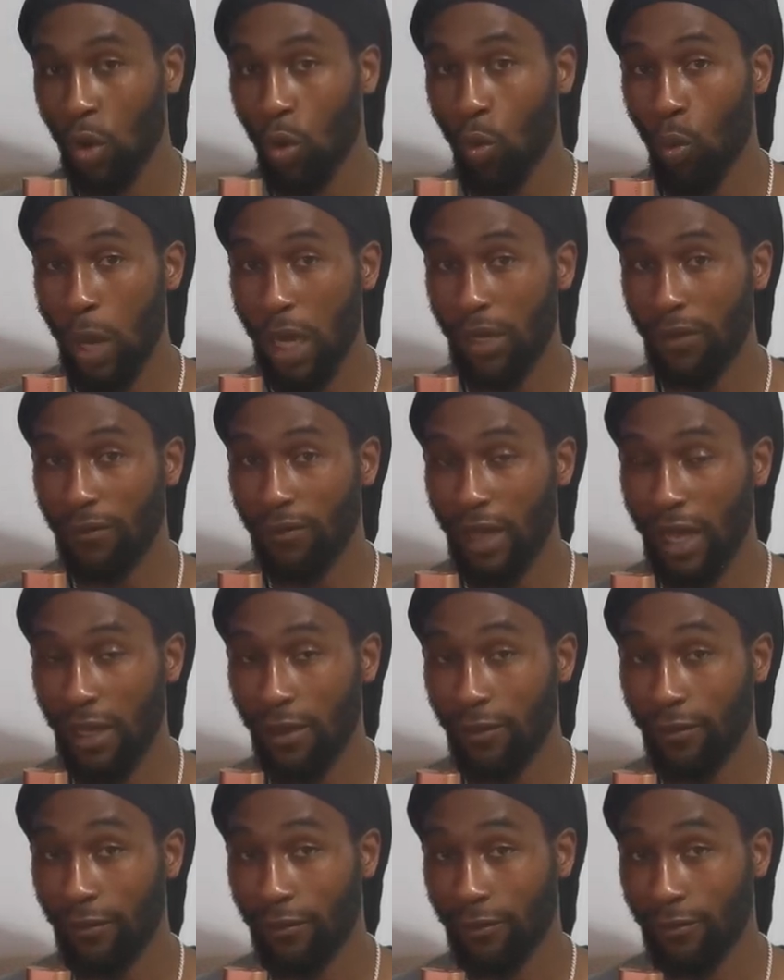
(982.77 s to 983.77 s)
one
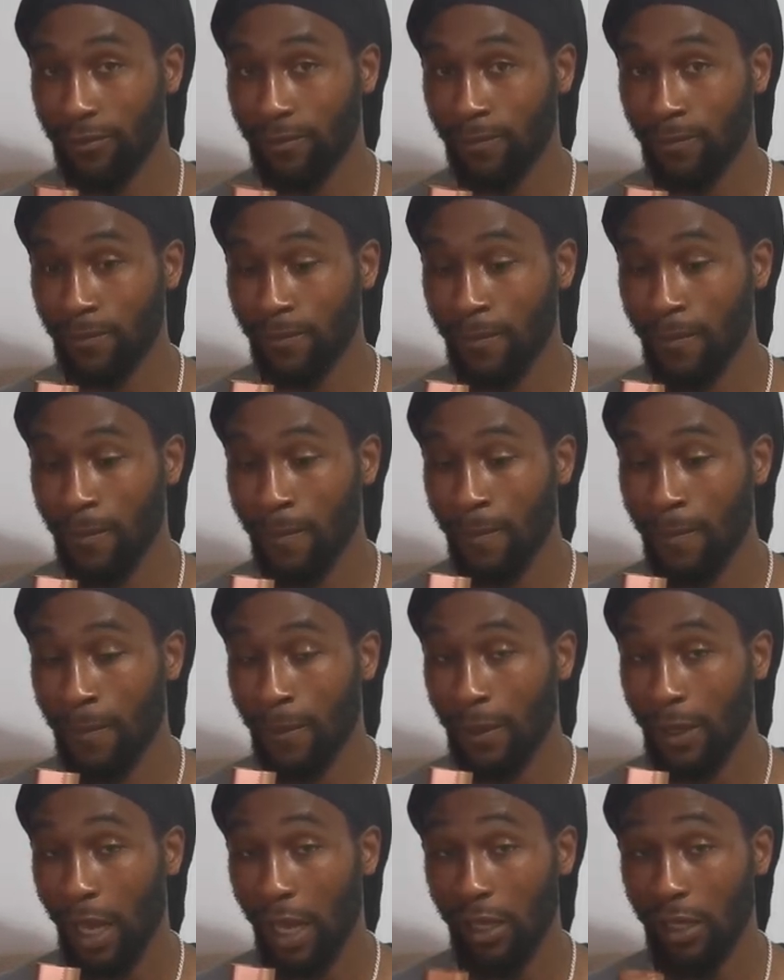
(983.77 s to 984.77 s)
five,
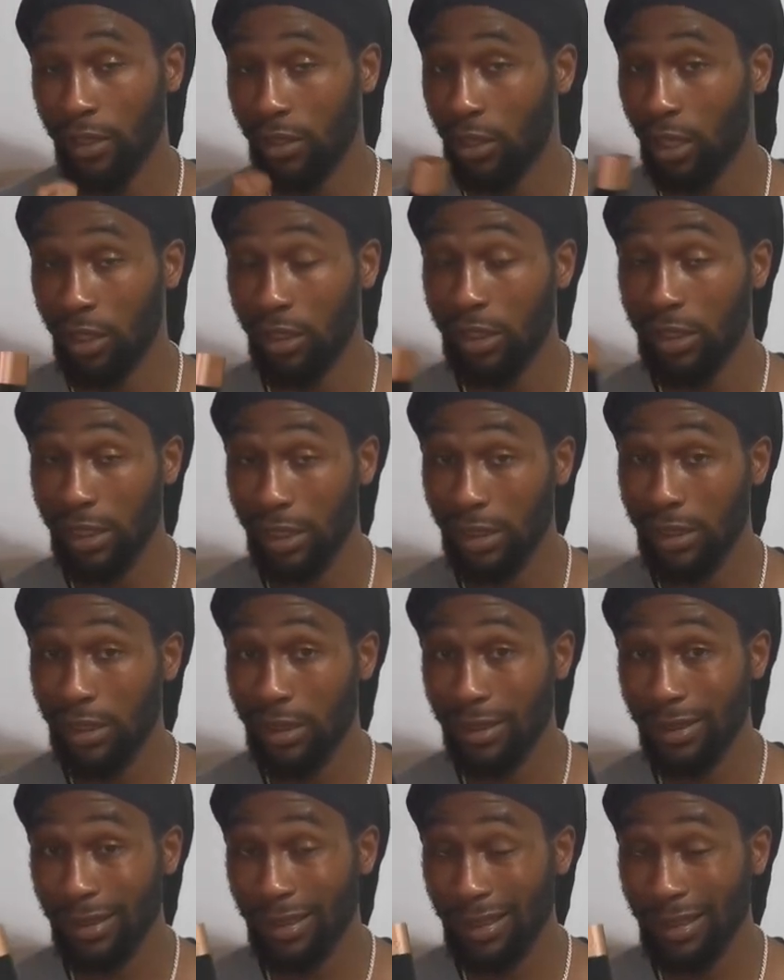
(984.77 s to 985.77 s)
and it does
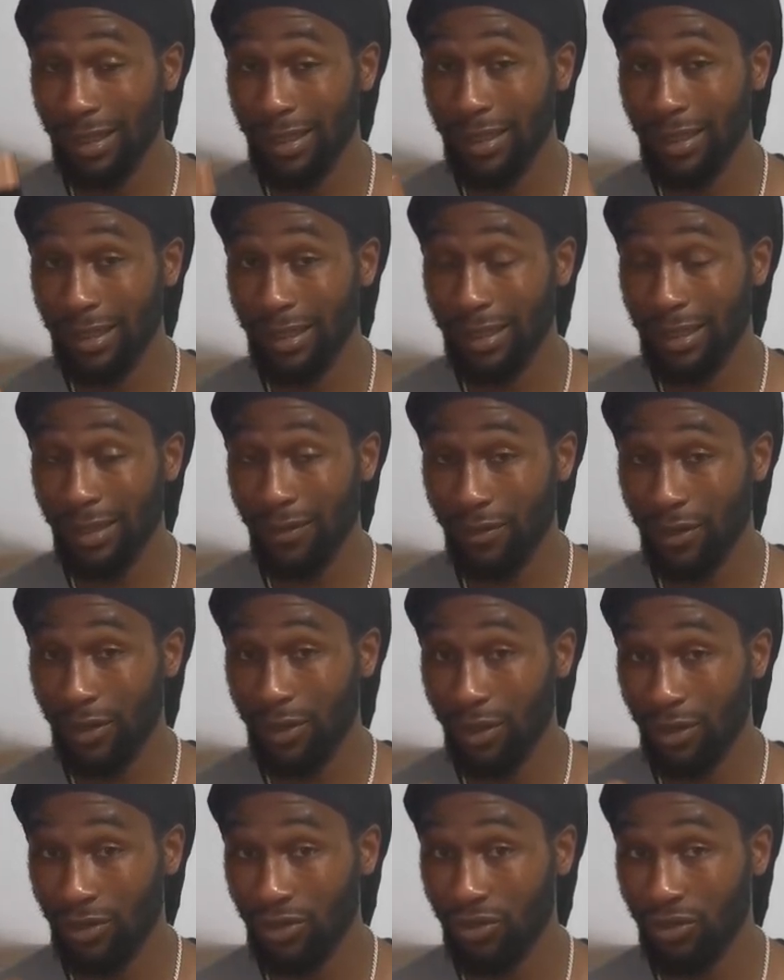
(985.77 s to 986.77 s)
six sixty-seven
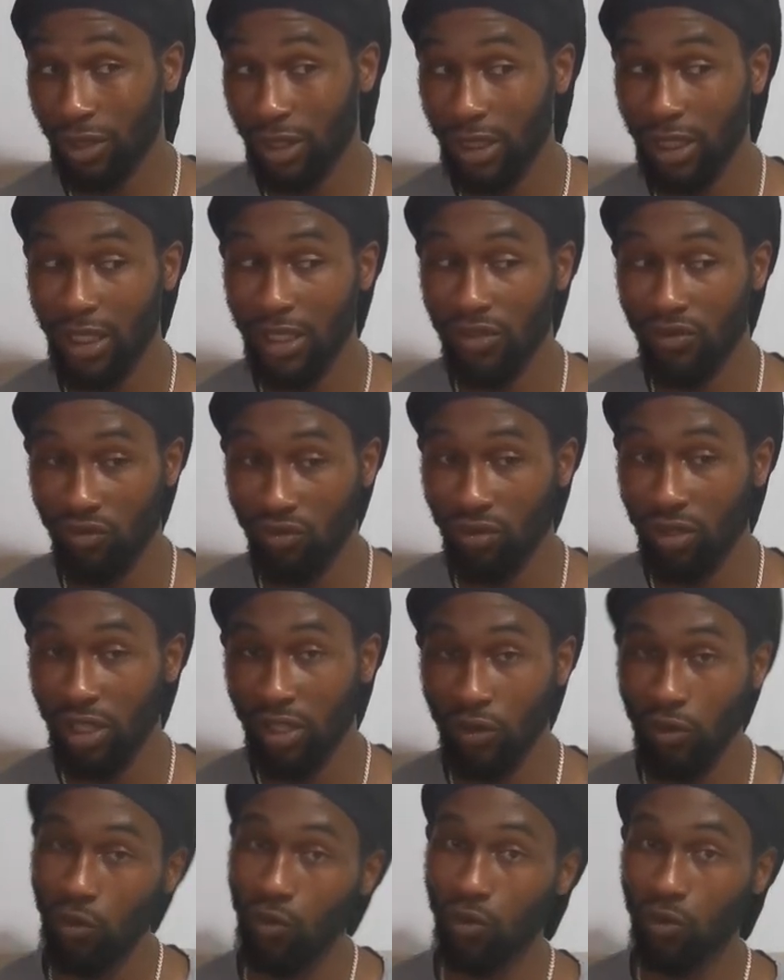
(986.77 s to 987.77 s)
hundred is
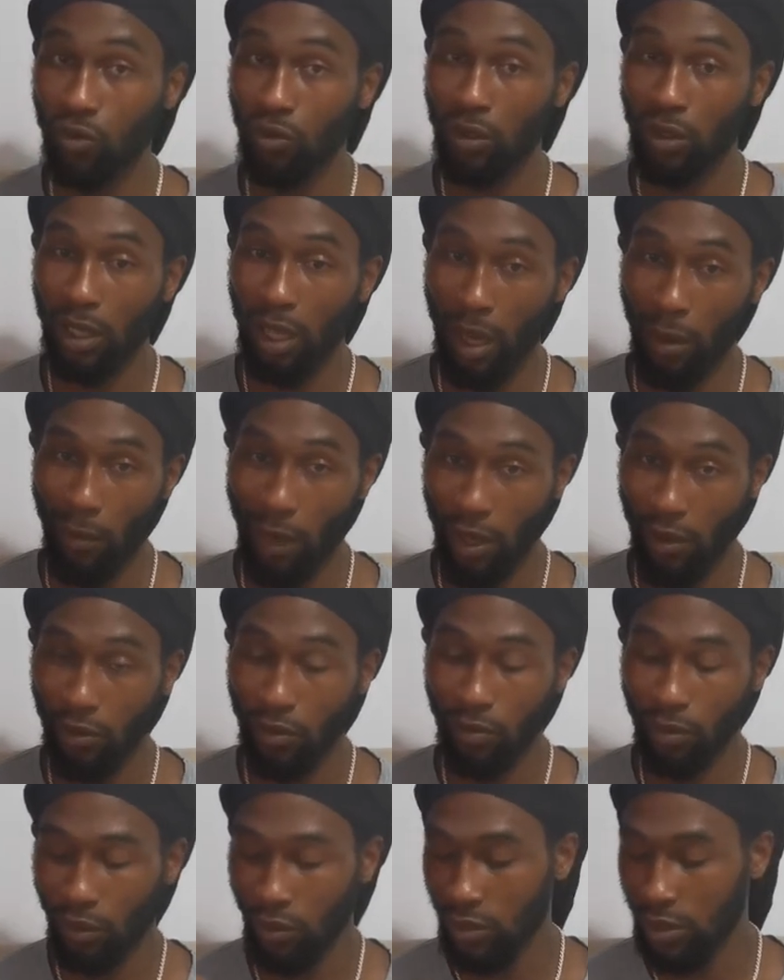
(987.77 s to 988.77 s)
really cool
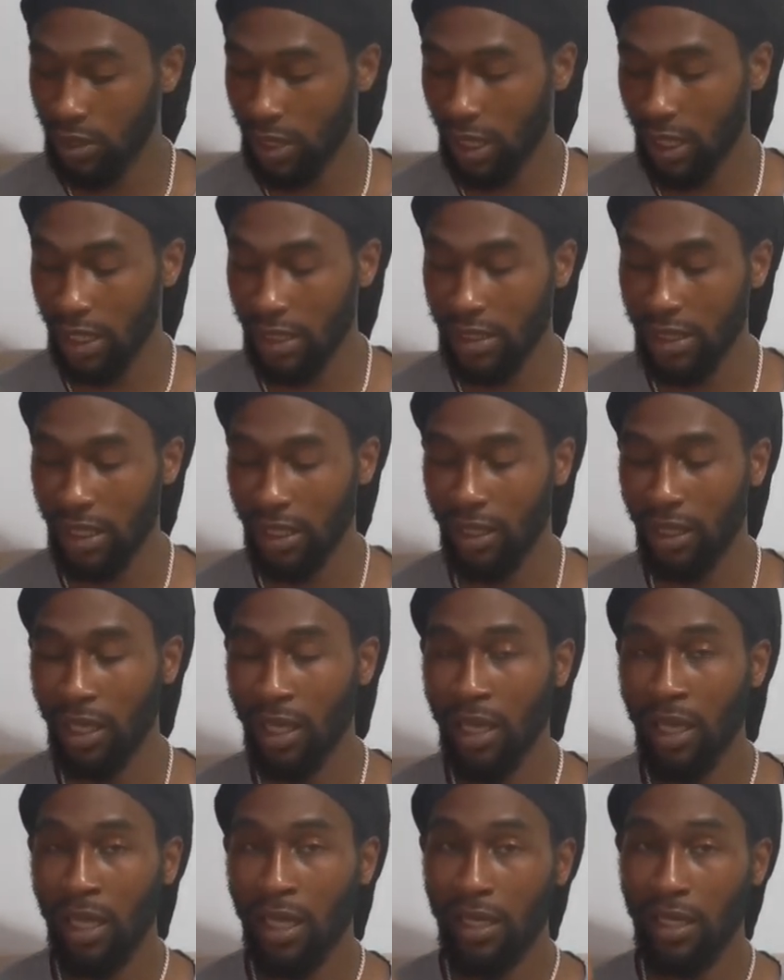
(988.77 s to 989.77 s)
amount, because like I said,
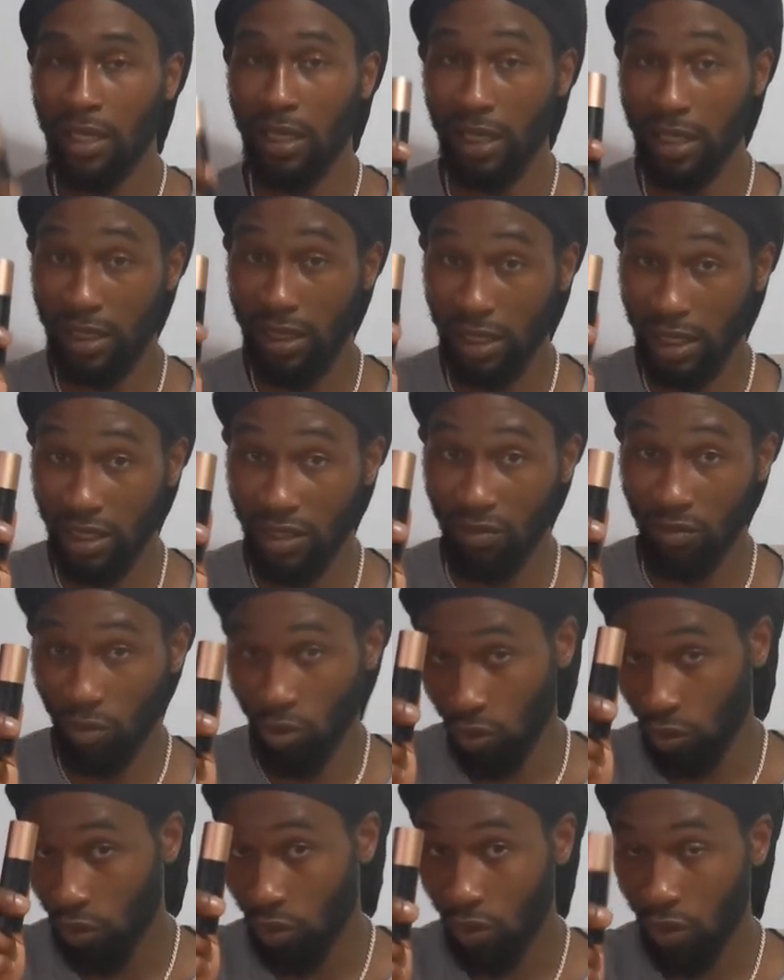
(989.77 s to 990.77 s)
this is
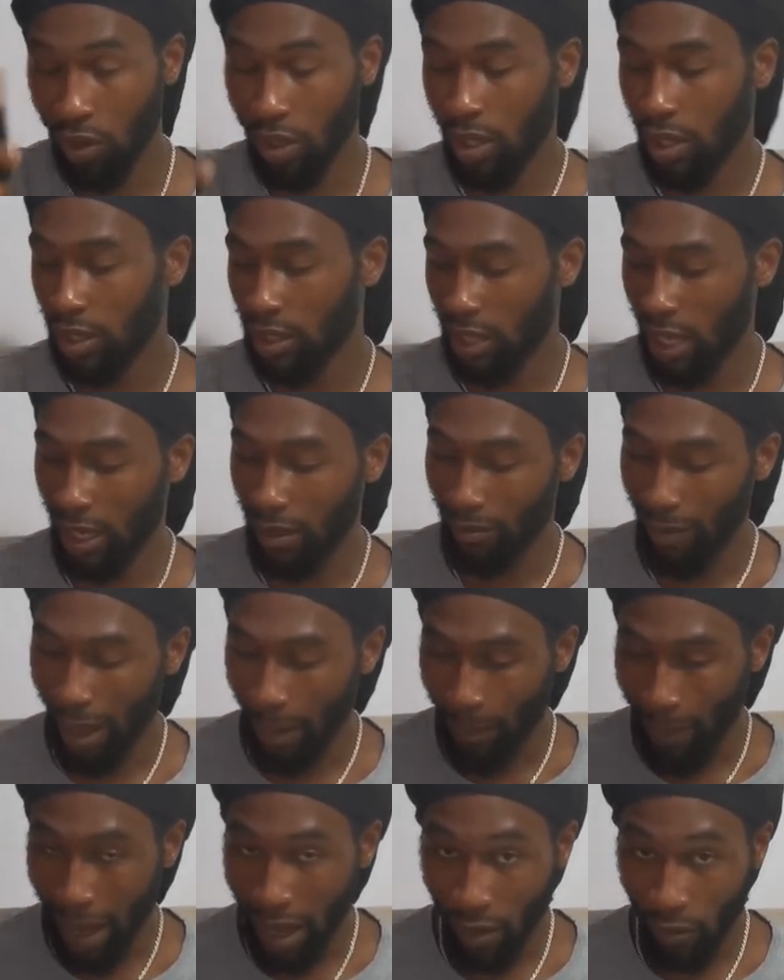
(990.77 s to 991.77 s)
more than
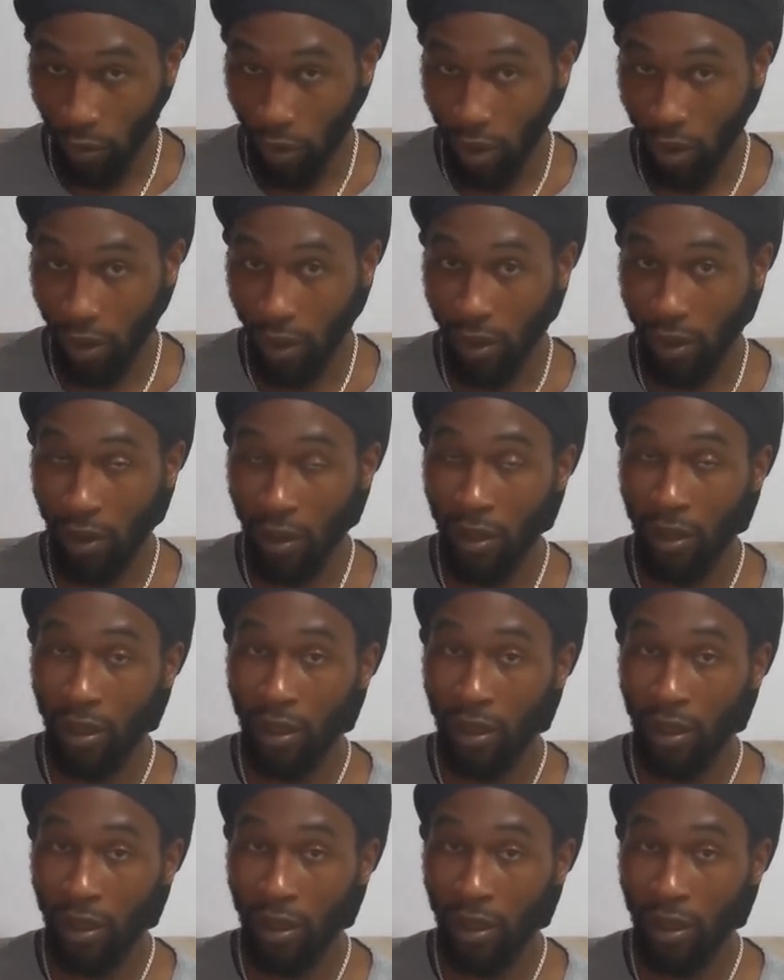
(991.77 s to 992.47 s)
my PowerCore